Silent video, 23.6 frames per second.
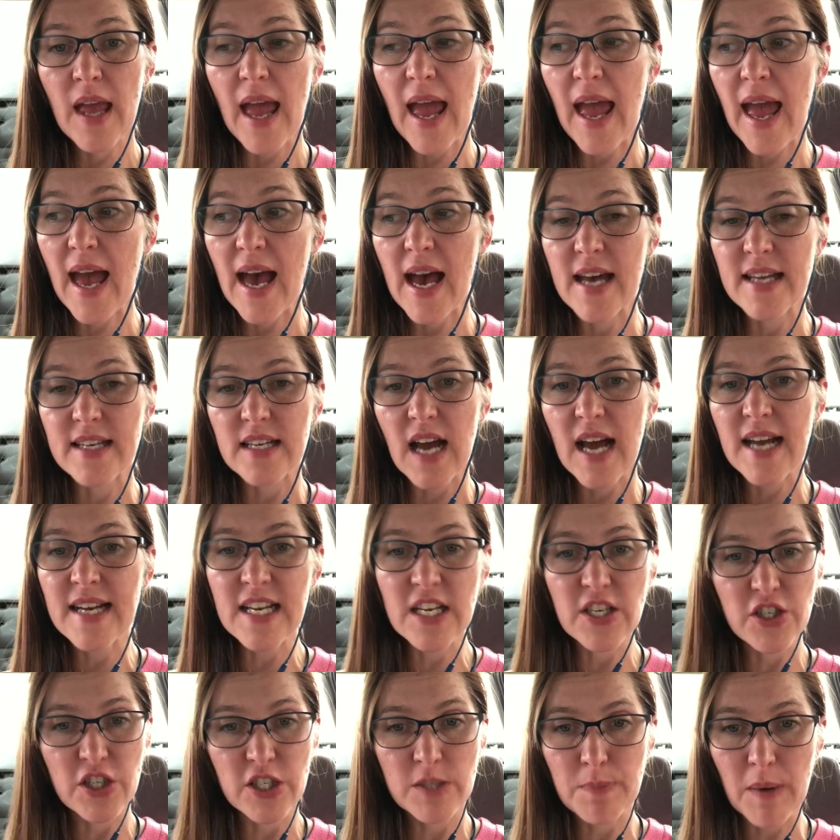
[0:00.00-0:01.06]
And I
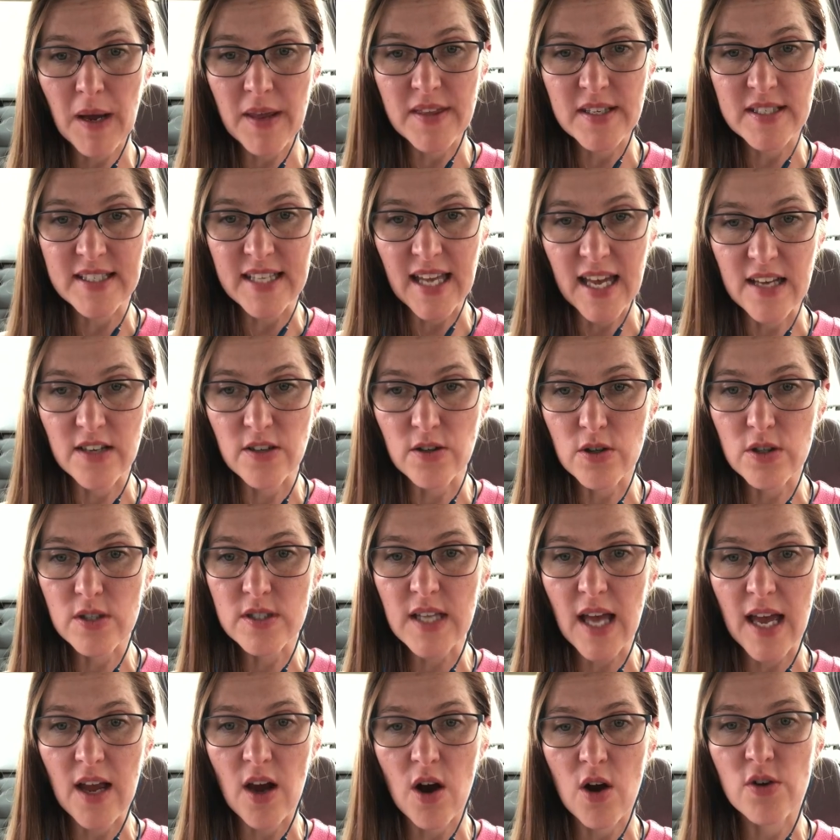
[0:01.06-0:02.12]
didn't just buy the sandals.
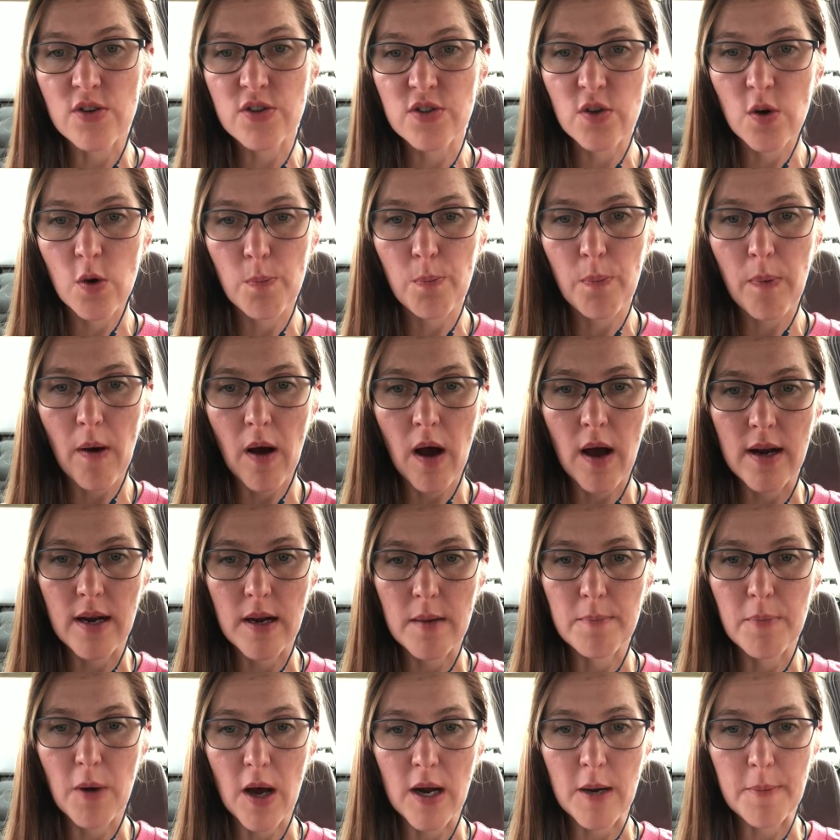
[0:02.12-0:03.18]
I also
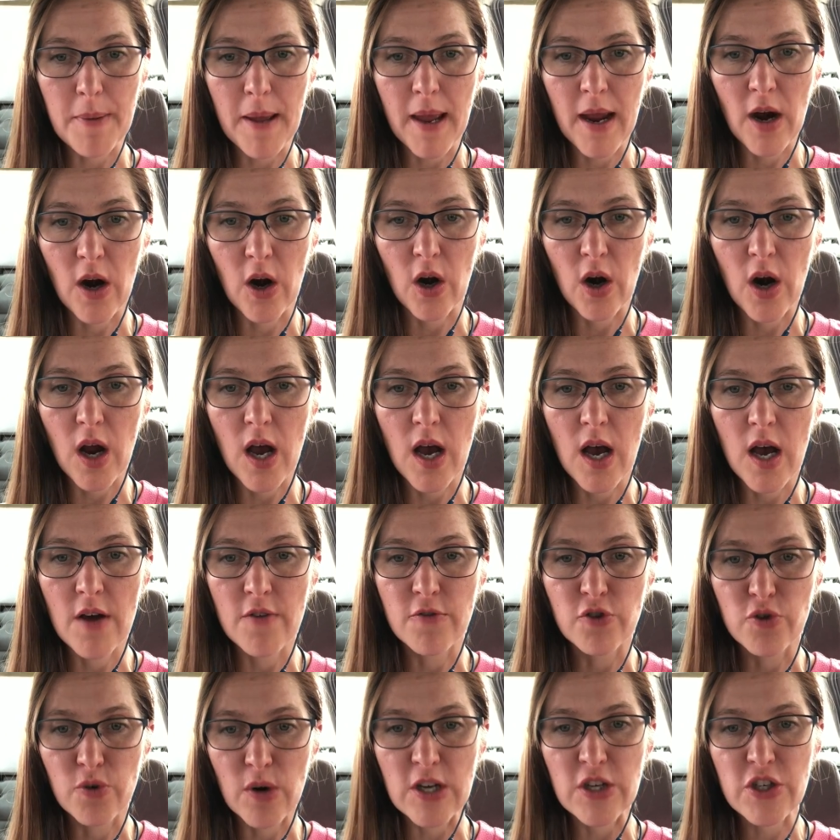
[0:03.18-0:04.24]
bought a pair
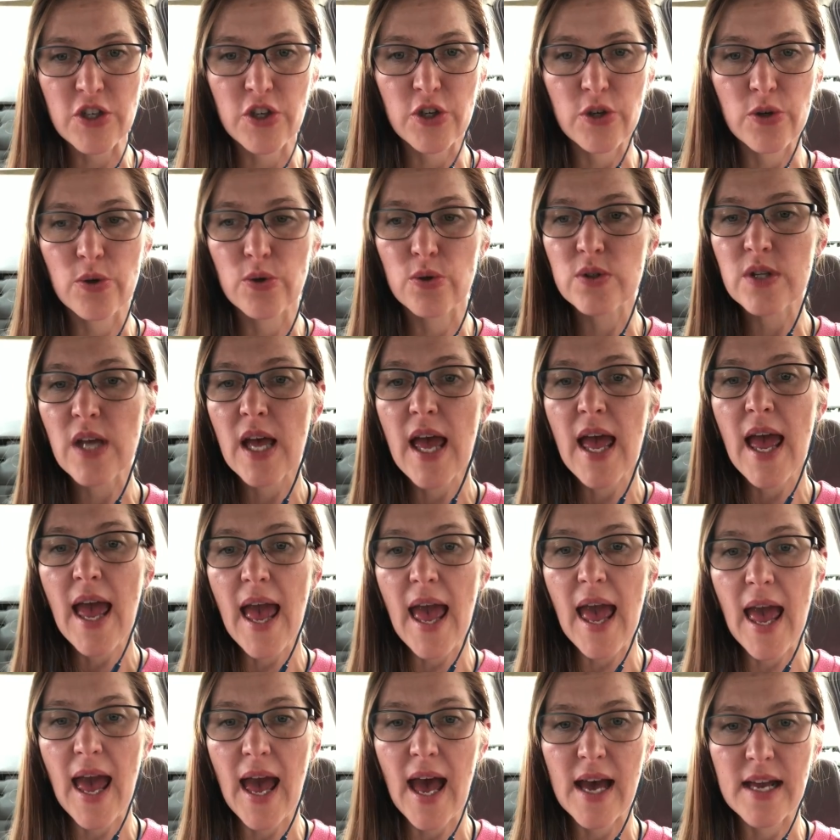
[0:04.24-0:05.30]
of dress shoes
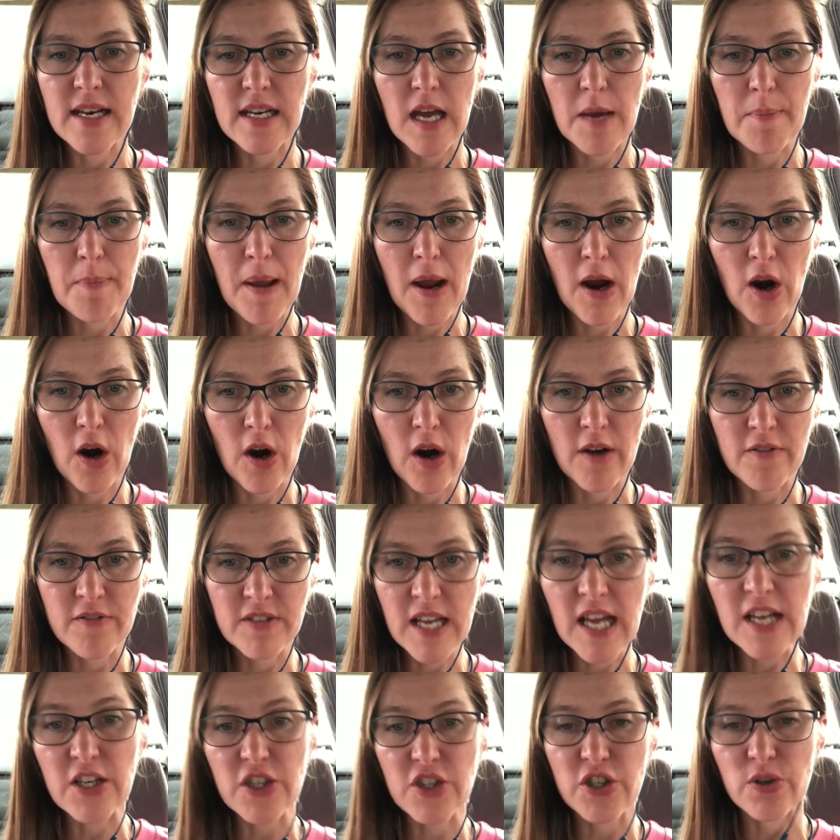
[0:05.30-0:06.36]
and a pair of
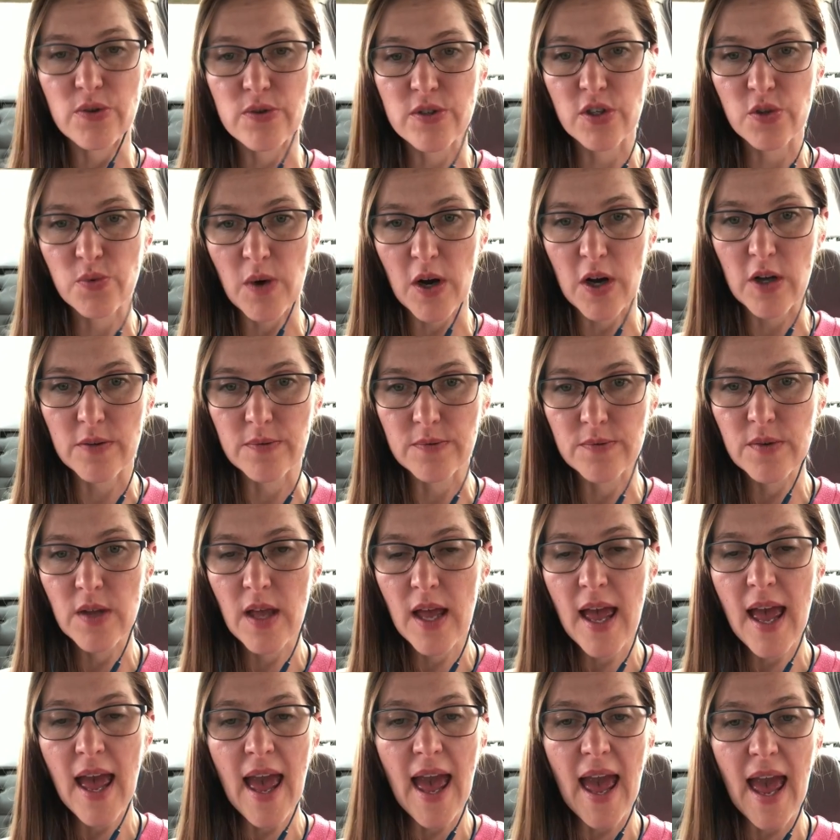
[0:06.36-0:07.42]
tennis shoes as well.
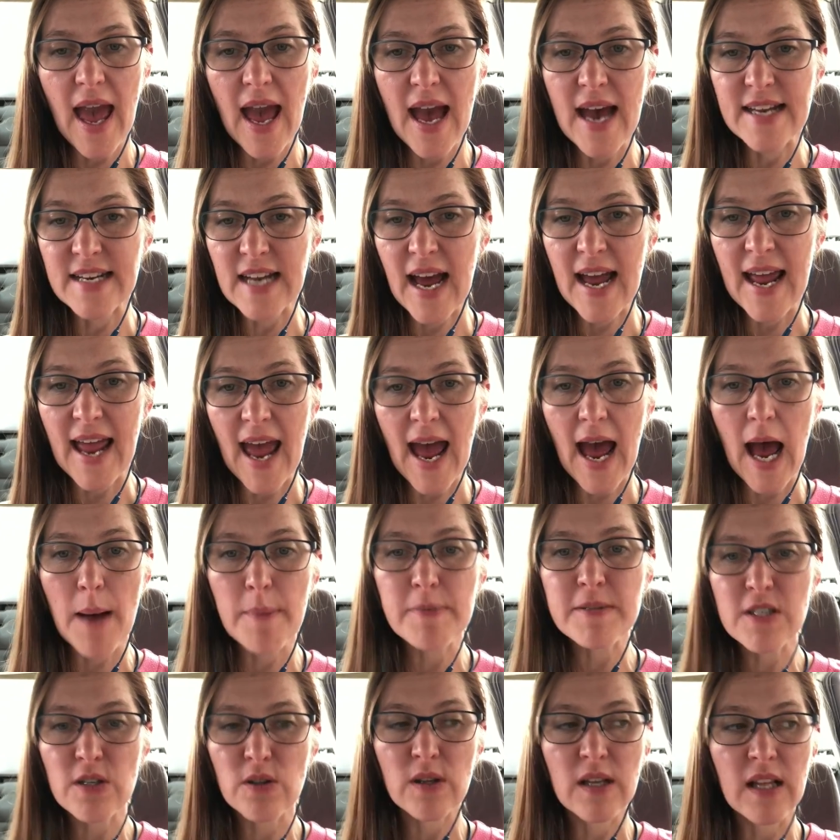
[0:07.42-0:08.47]
And I
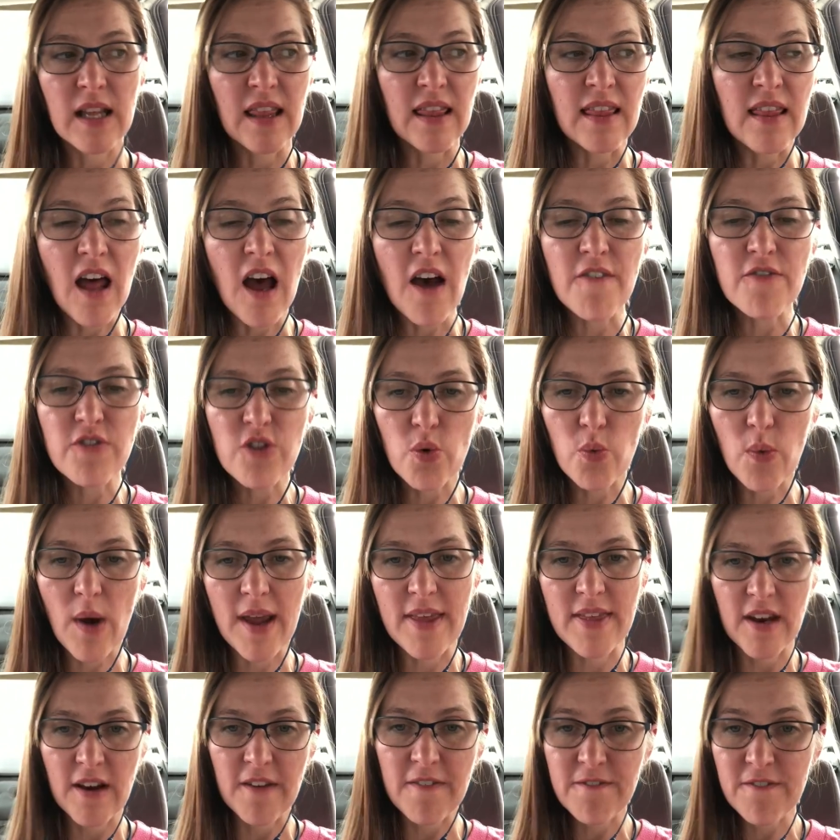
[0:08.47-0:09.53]
absolutely loved the
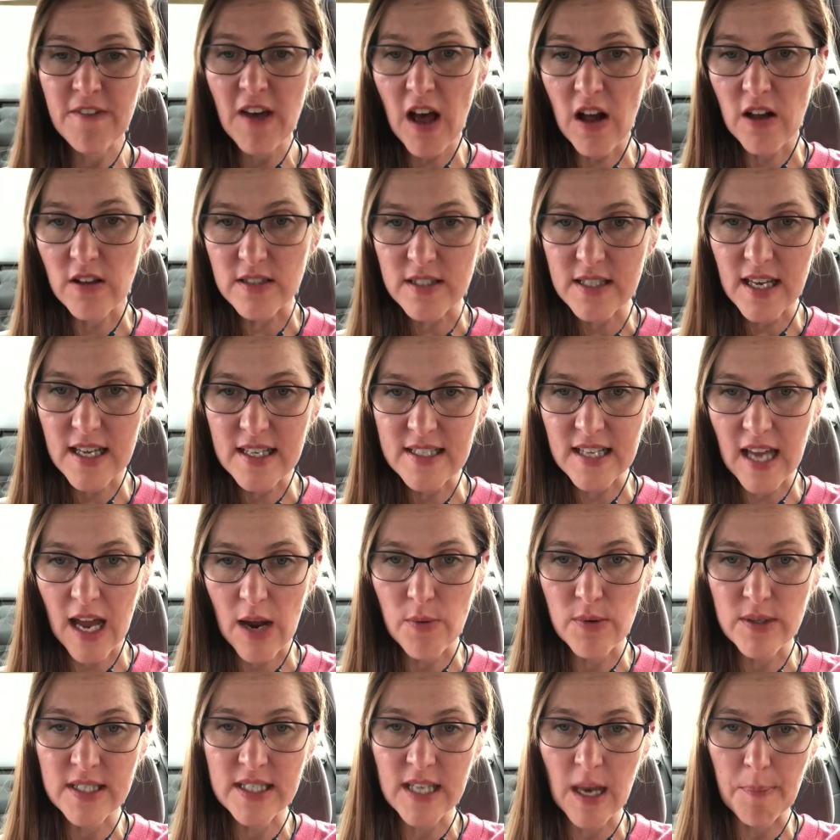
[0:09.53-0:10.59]
way that it felt as I
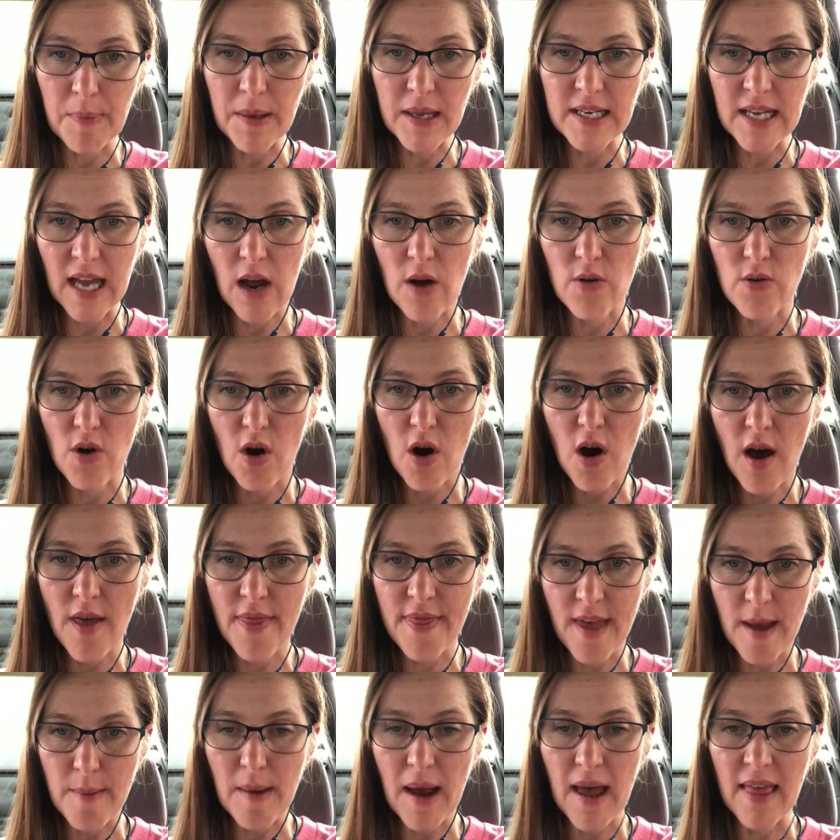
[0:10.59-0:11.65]
was stepping down on
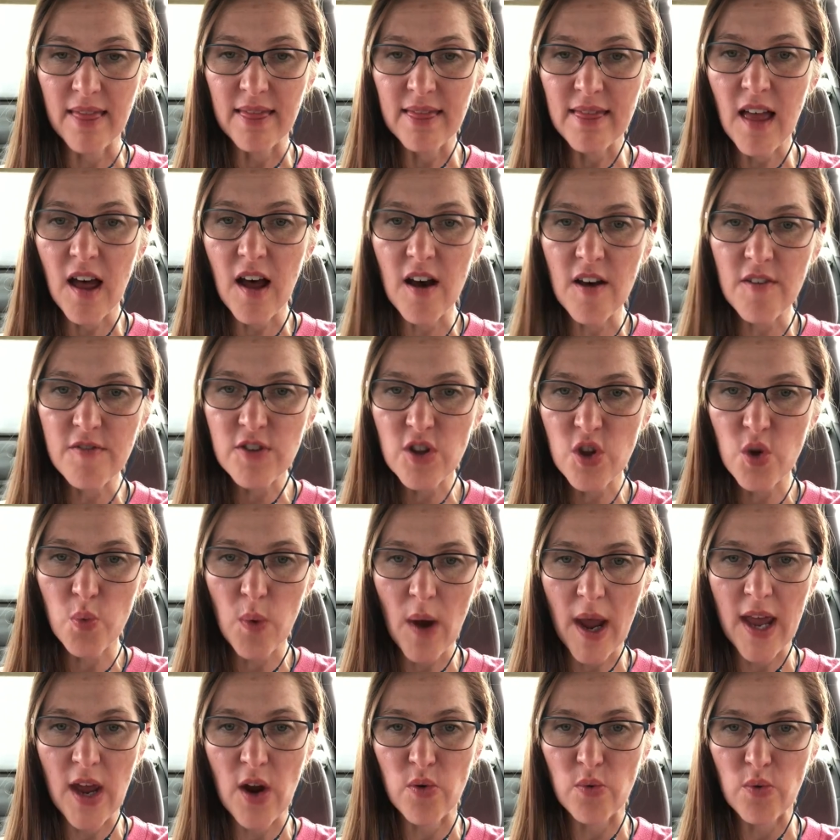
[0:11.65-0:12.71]
them. I loved the
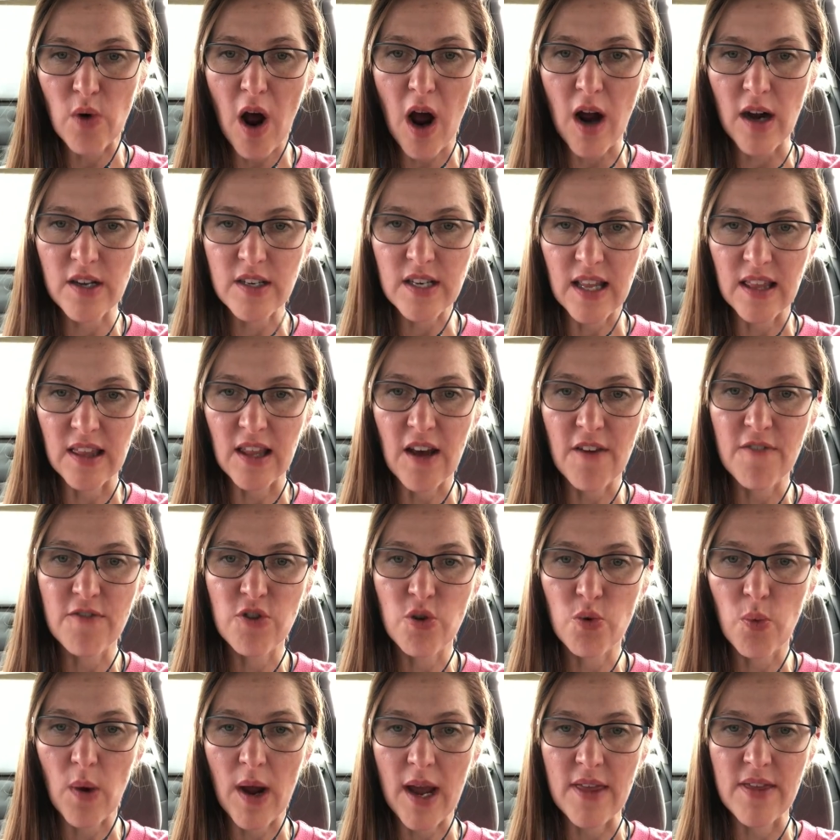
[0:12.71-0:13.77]
way it rocked. I loved
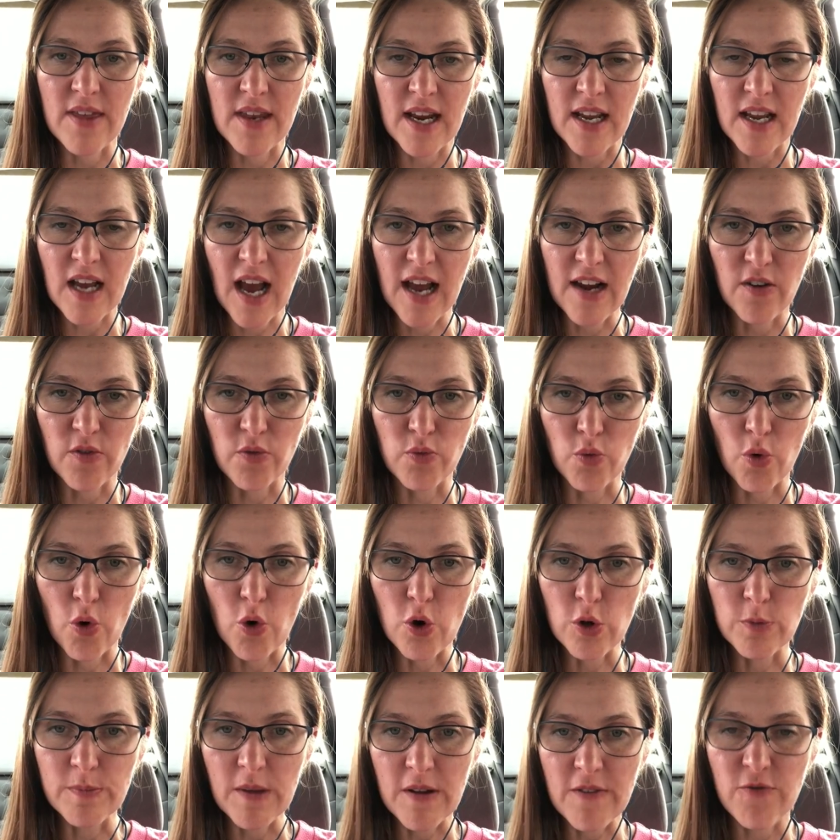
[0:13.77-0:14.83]
the way that it kind of
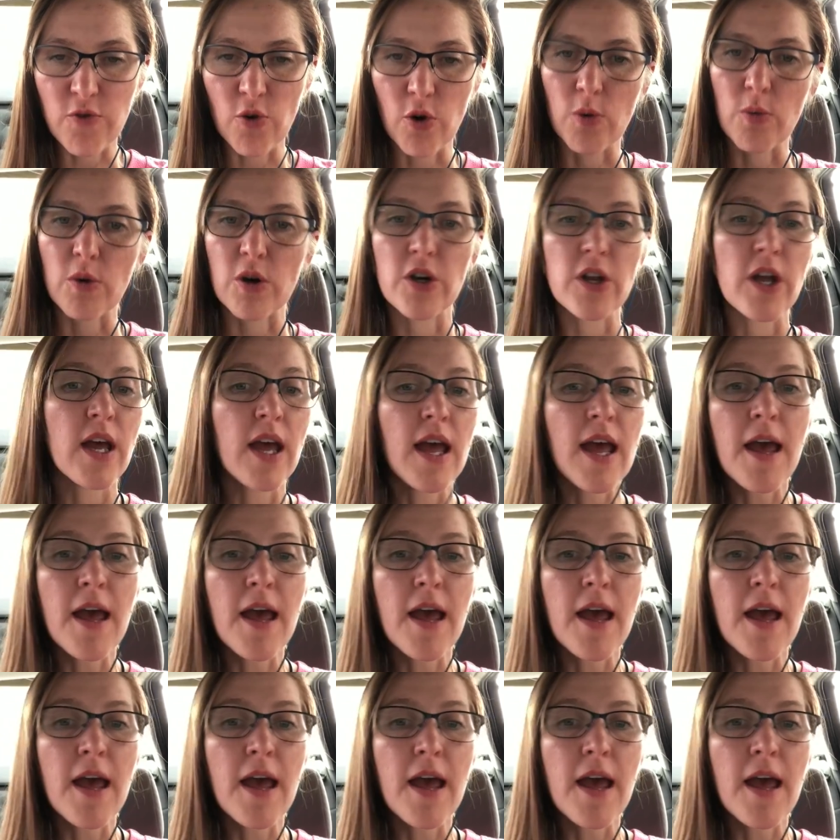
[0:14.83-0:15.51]
rolled me forward.